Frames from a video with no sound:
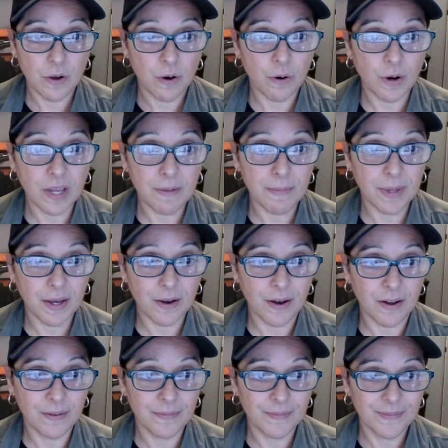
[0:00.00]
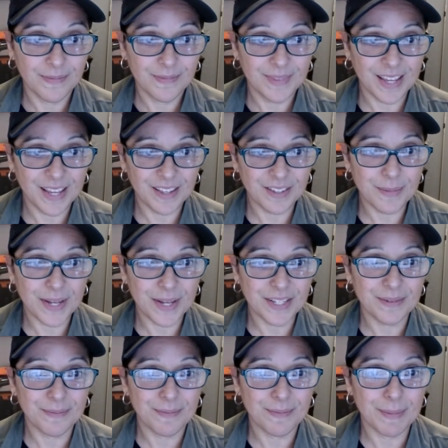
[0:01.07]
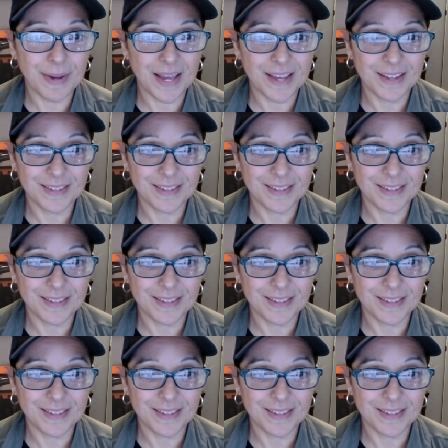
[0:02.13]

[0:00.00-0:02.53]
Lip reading: or give me a call. Thank you so much. Bye-bye.